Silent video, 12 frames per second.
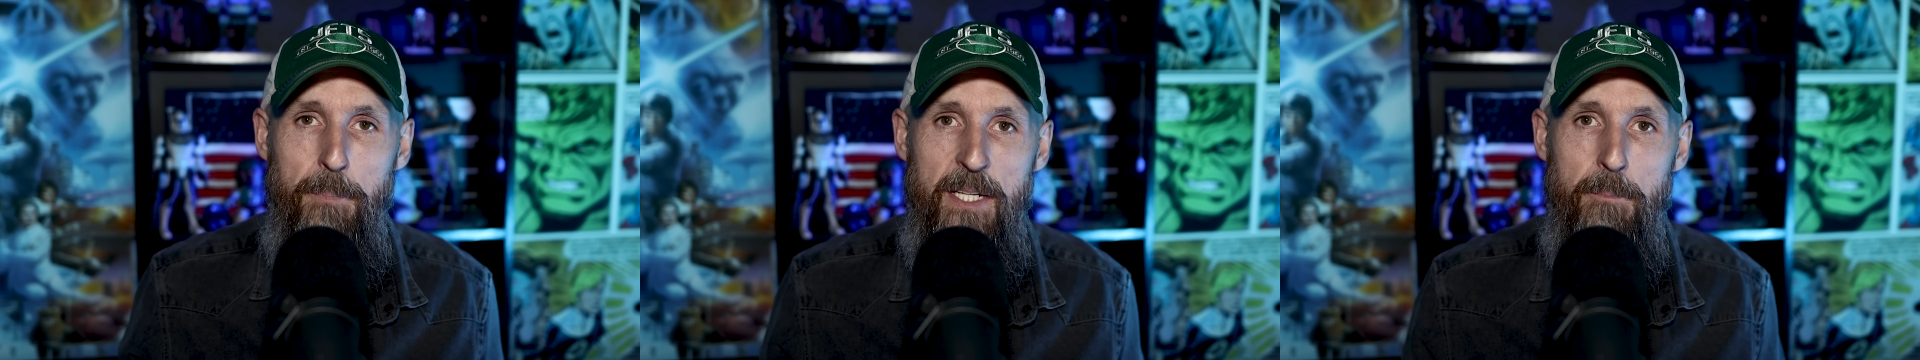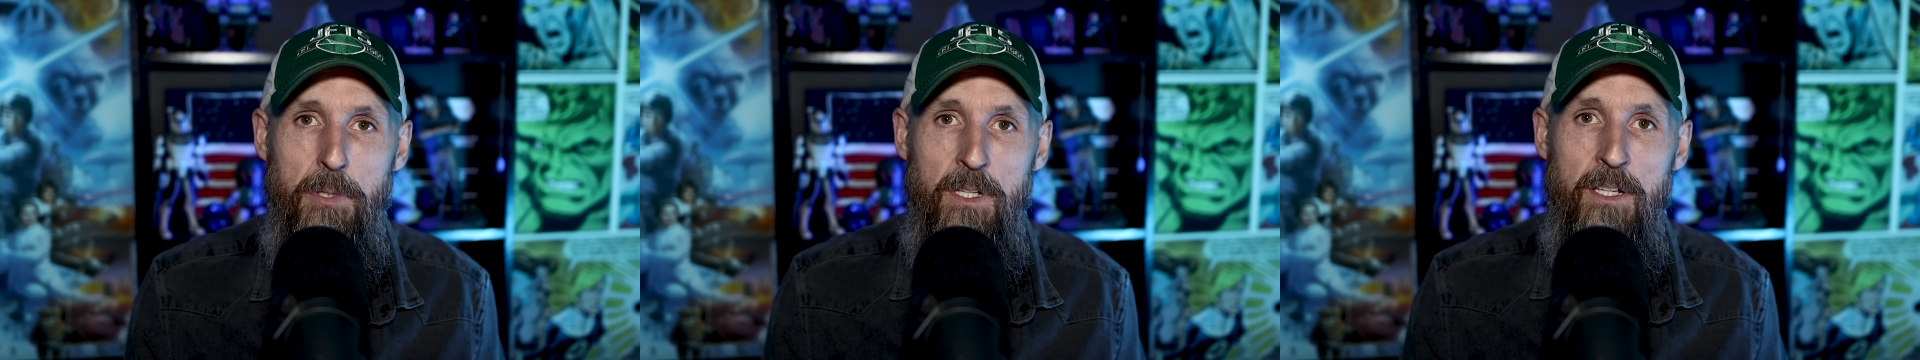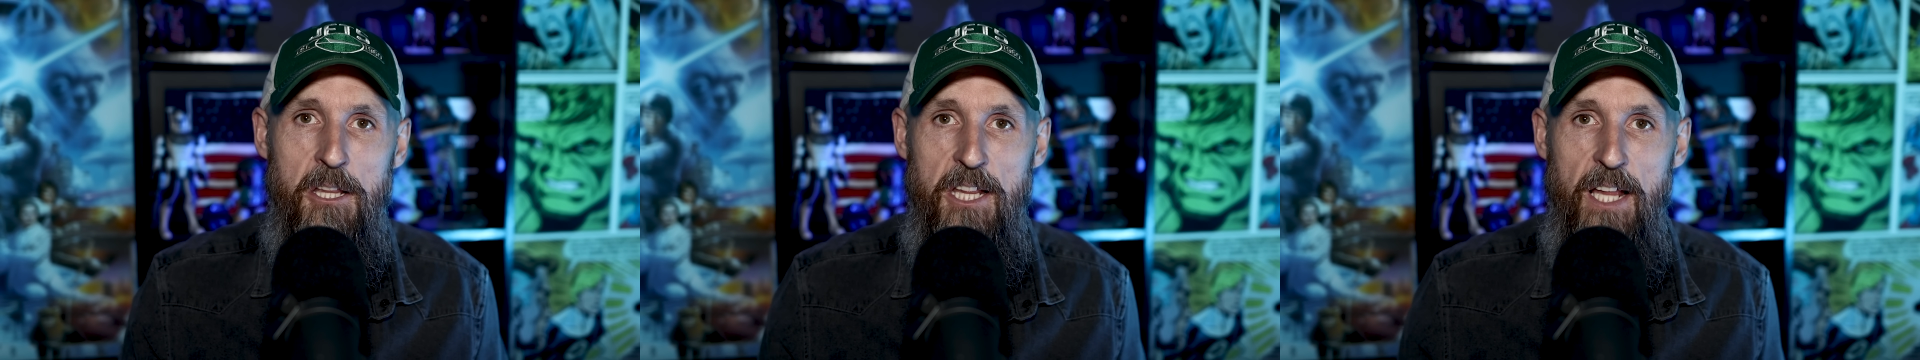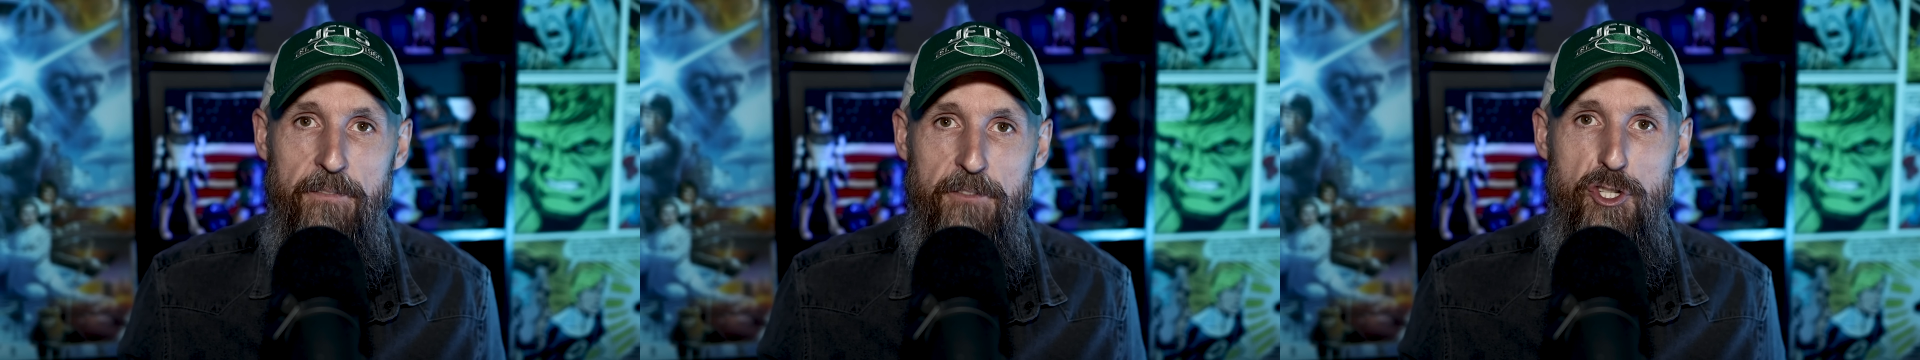people
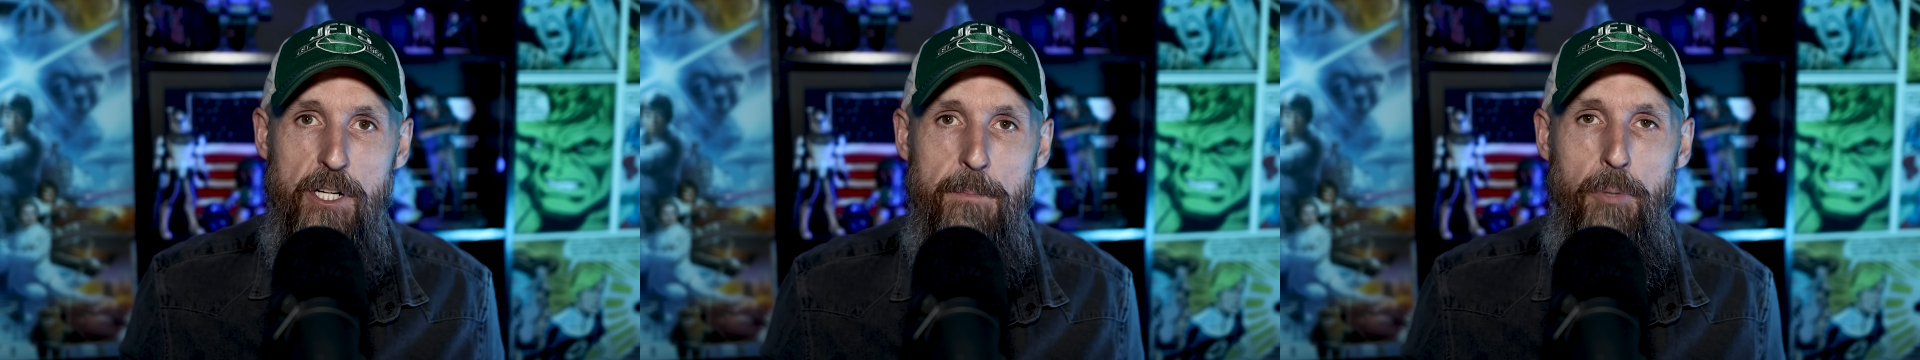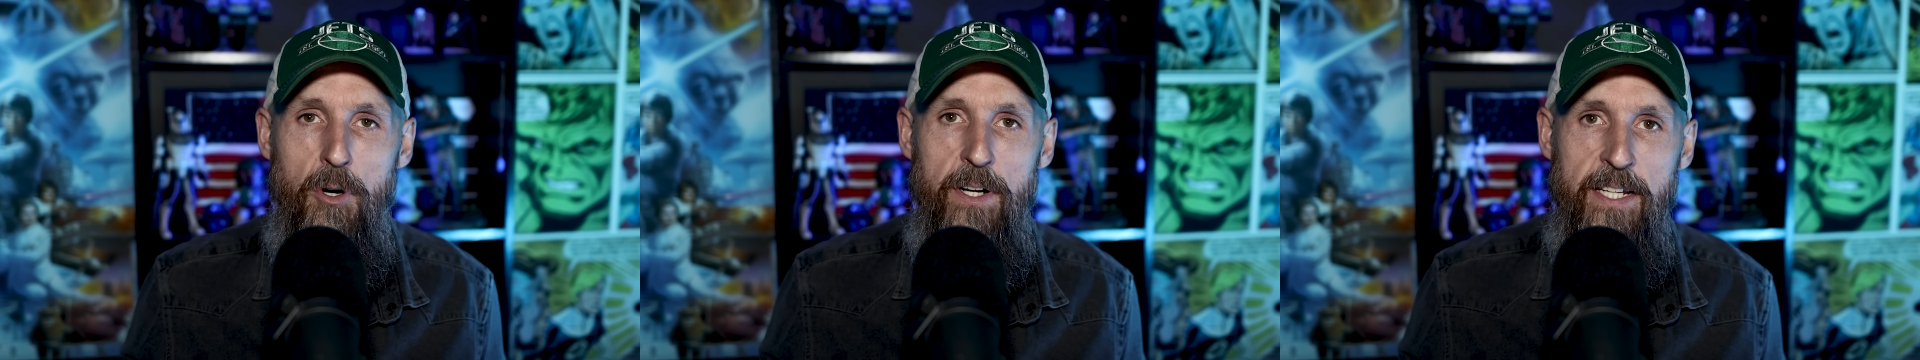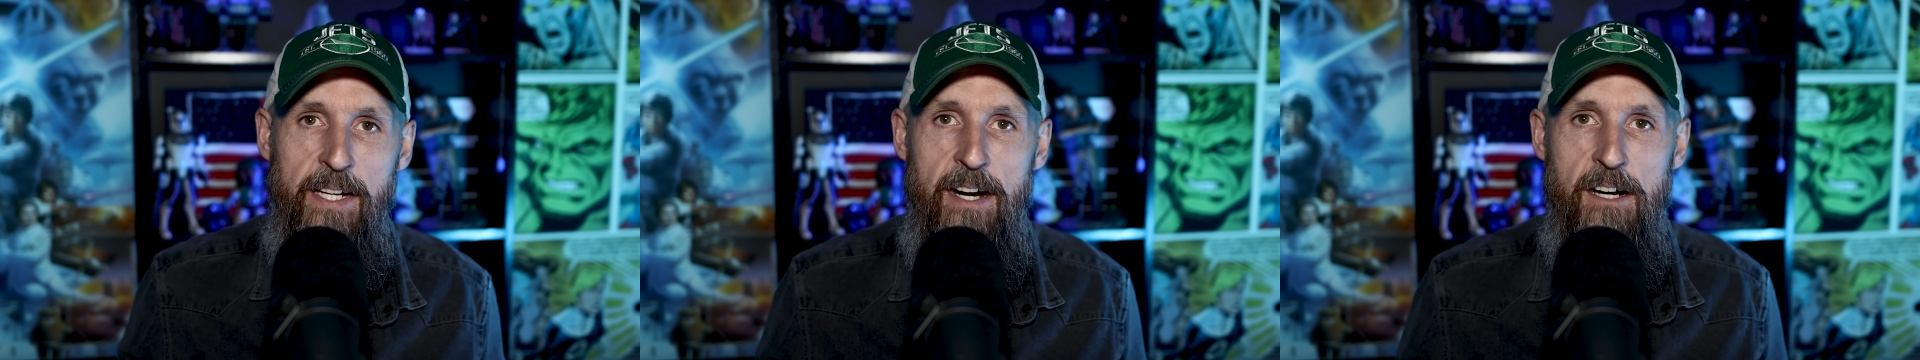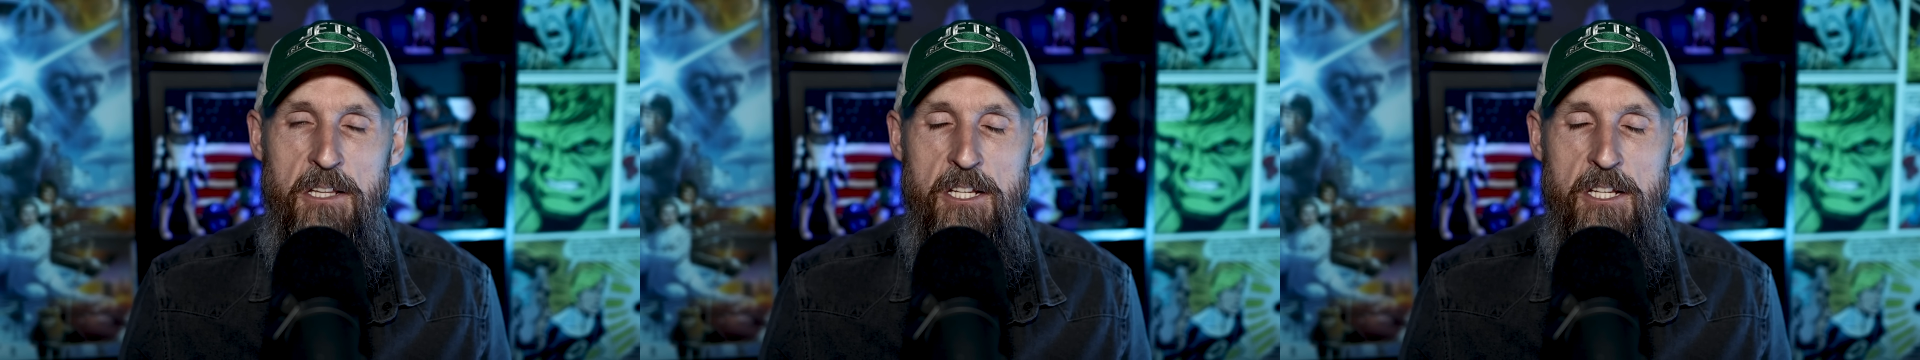savagely burning cars,